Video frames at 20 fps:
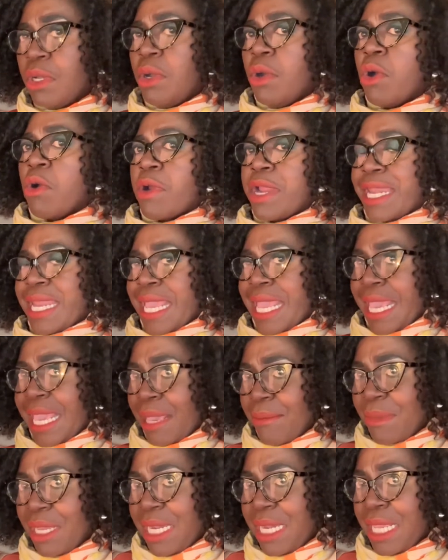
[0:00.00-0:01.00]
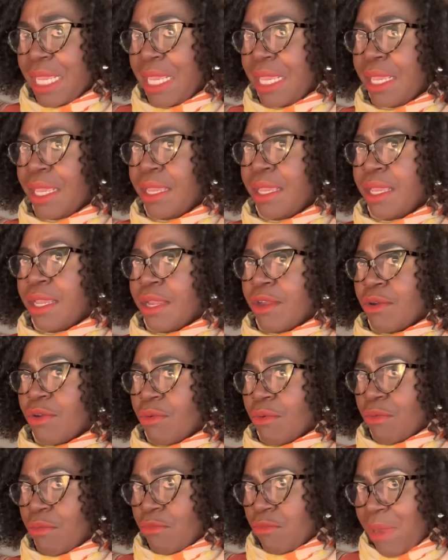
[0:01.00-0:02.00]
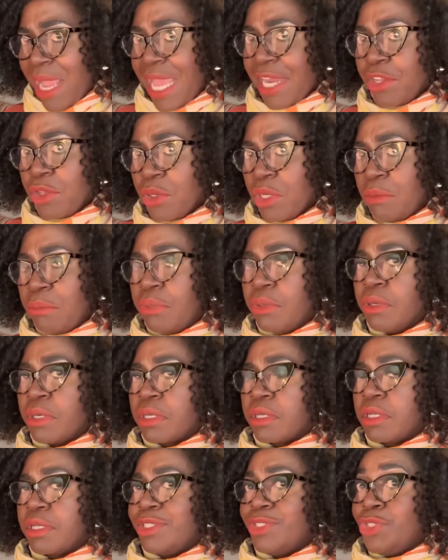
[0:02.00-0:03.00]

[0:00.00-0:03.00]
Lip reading: or an MLA manual book.